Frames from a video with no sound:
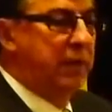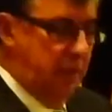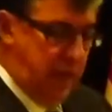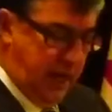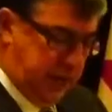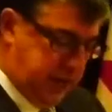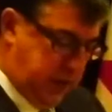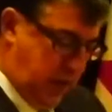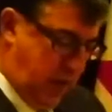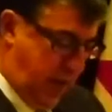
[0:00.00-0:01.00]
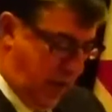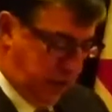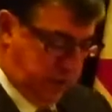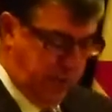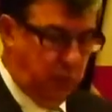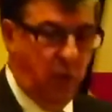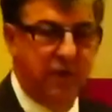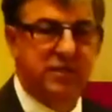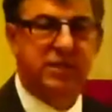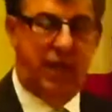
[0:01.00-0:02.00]
The next announcement
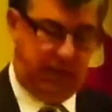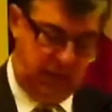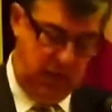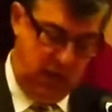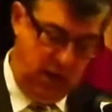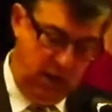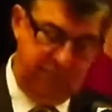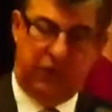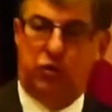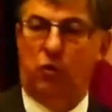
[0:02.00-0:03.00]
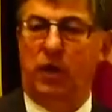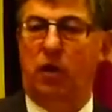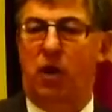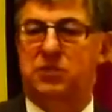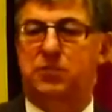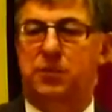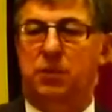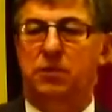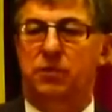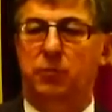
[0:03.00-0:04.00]
was that the Victoria Hospital,
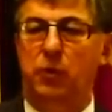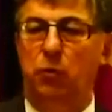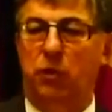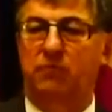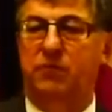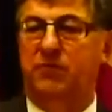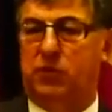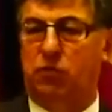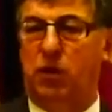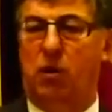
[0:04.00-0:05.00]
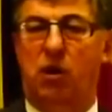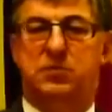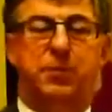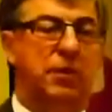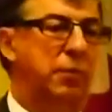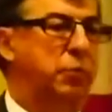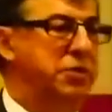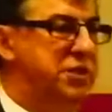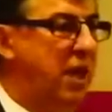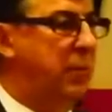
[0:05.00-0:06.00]
the renewal of the Victoria Hospital in
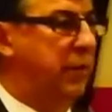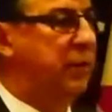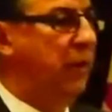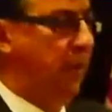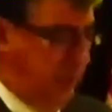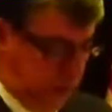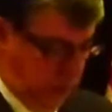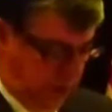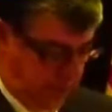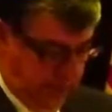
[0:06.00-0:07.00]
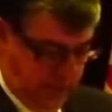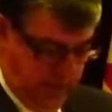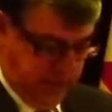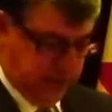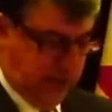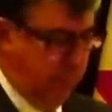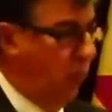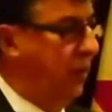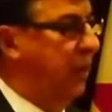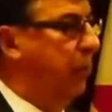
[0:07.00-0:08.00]
Prince Albert, is going to be the next
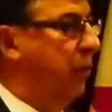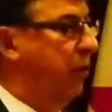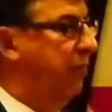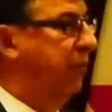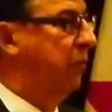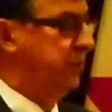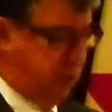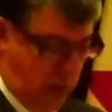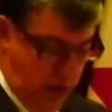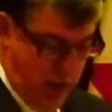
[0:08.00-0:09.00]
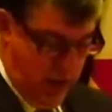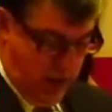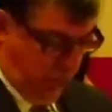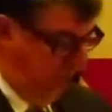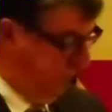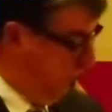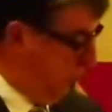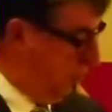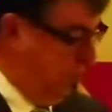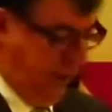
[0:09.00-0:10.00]
one that we're going to focus on, and we've
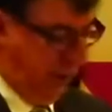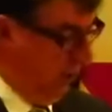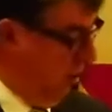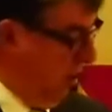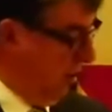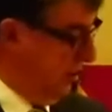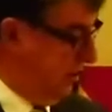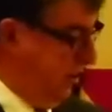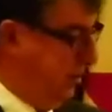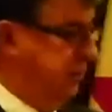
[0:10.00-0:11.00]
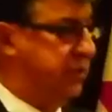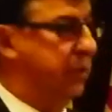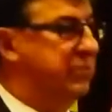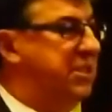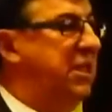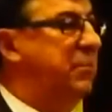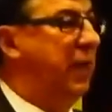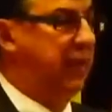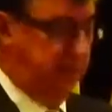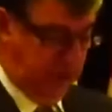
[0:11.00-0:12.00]
put $2 million into some seed
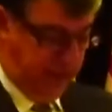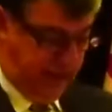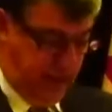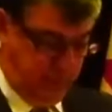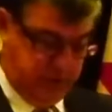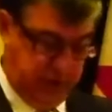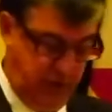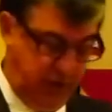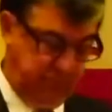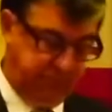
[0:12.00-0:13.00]
money to get that one started.